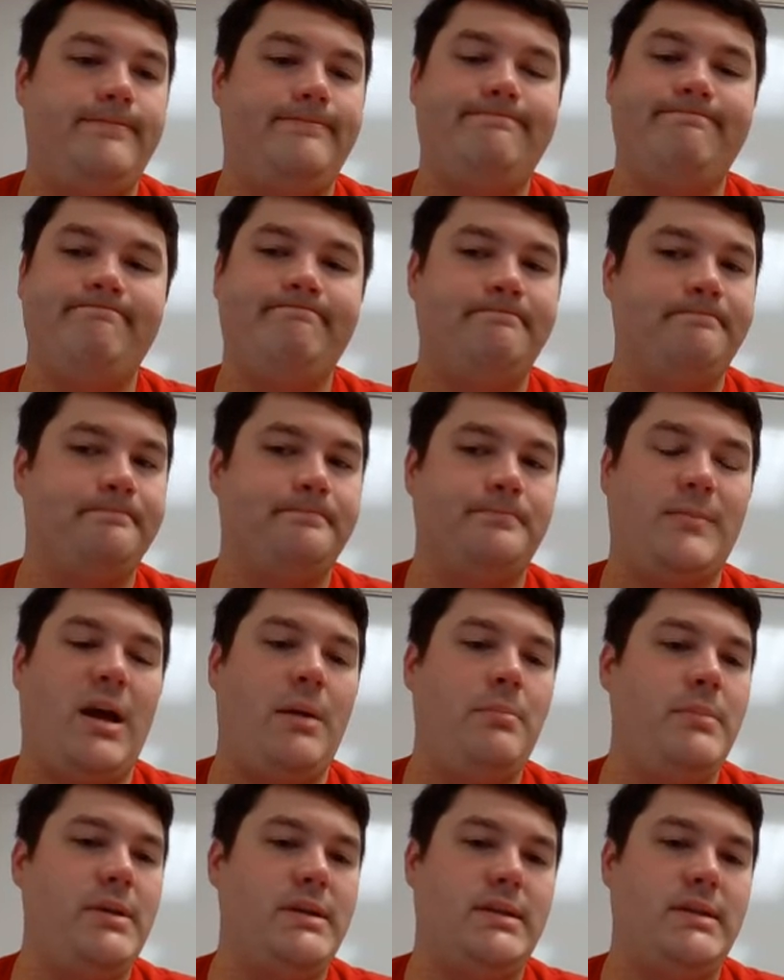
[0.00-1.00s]

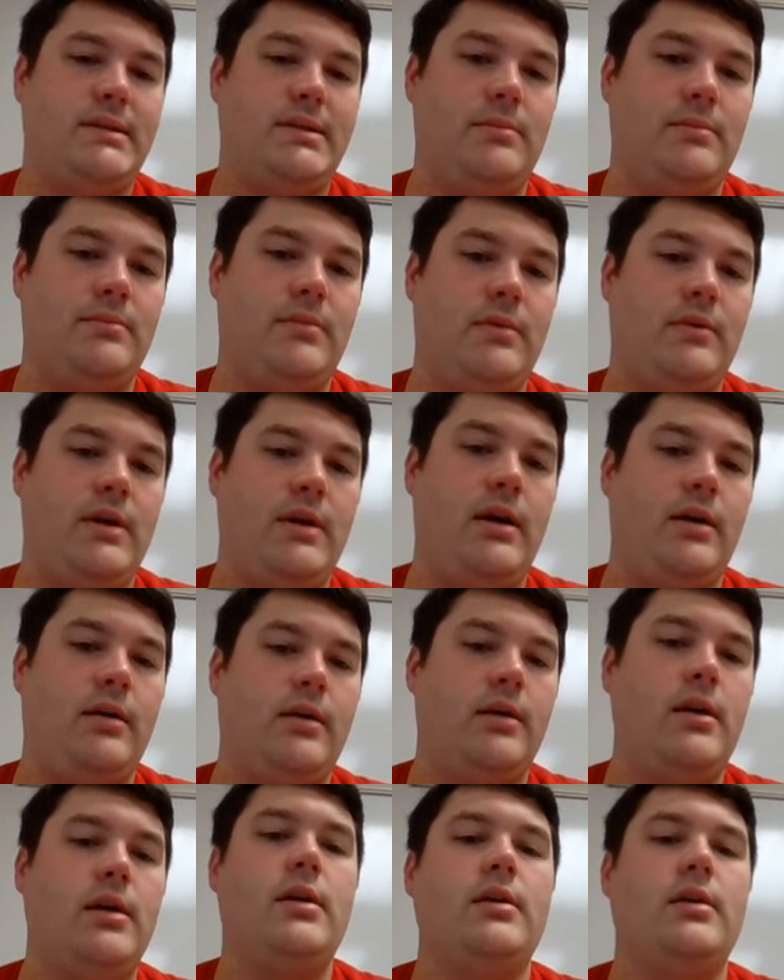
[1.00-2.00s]
I'm missing something there.
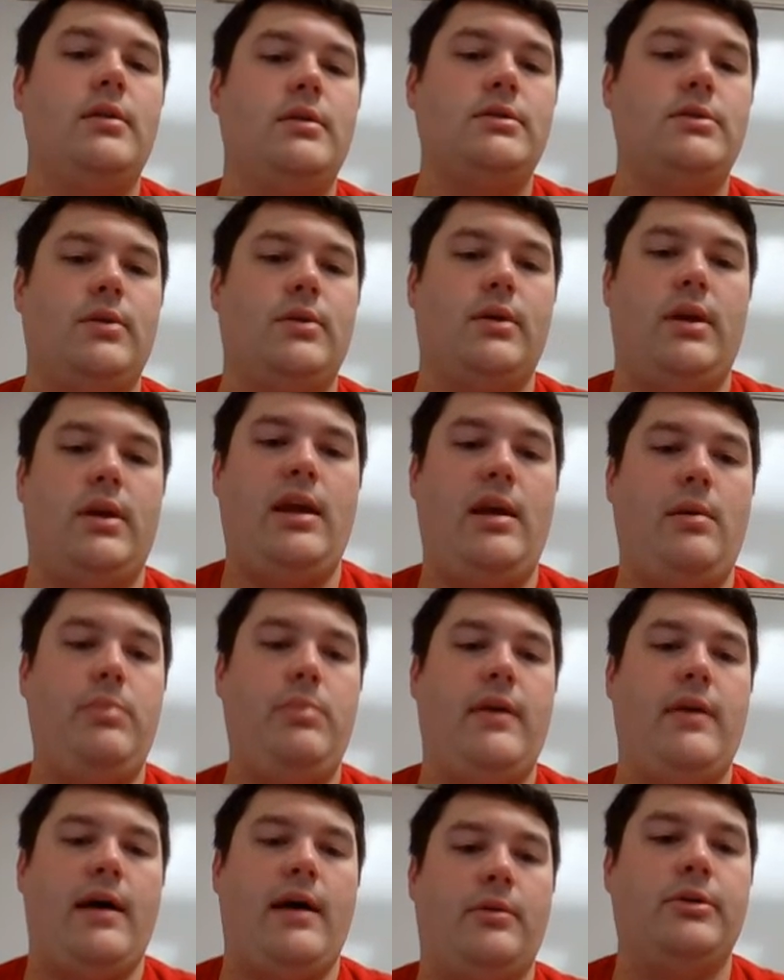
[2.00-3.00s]
So it can't be
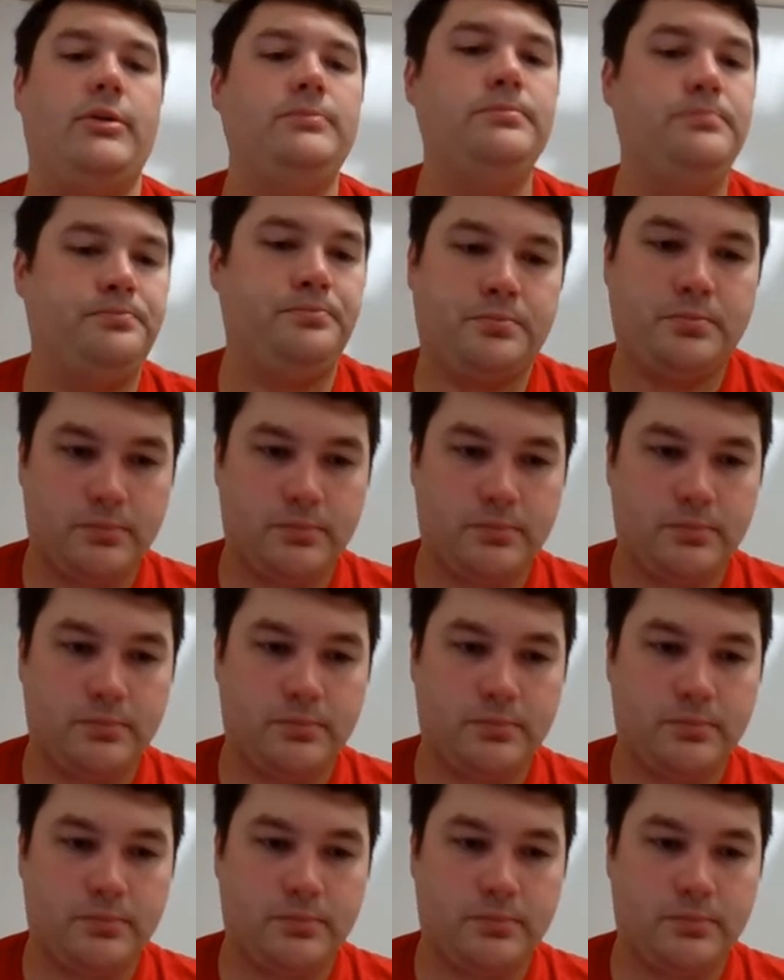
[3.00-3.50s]
that one.